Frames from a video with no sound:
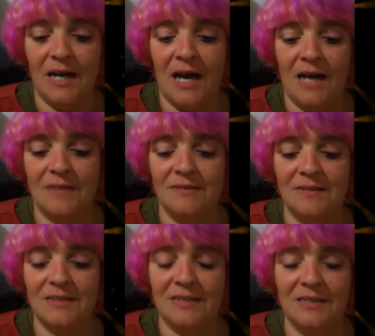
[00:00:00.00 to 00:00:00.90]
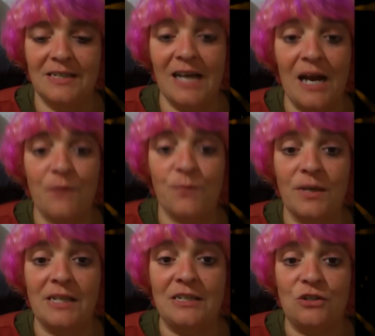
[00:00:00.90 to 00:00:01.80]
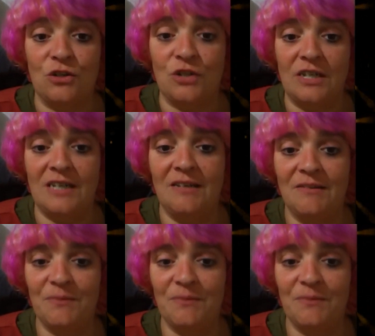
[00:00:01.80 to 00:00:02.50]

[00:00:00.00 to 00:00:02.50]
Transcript: I, he got really dirty